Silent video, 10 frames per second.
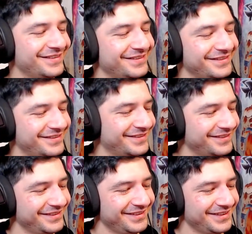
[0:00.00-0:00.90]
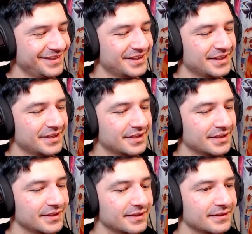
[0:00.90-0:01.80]

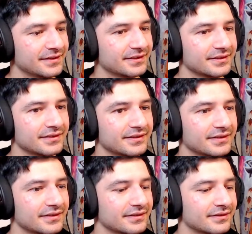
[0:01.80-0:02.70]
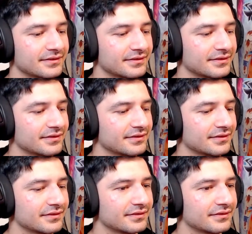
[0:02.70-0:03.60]

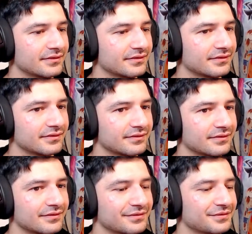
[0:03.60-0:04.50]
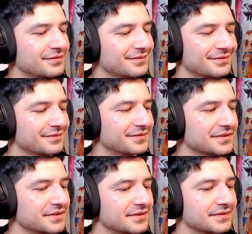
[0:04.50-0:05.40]

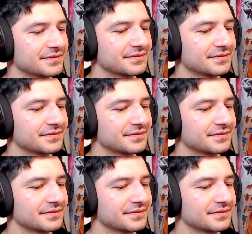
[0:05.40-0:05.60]
(no one is talking)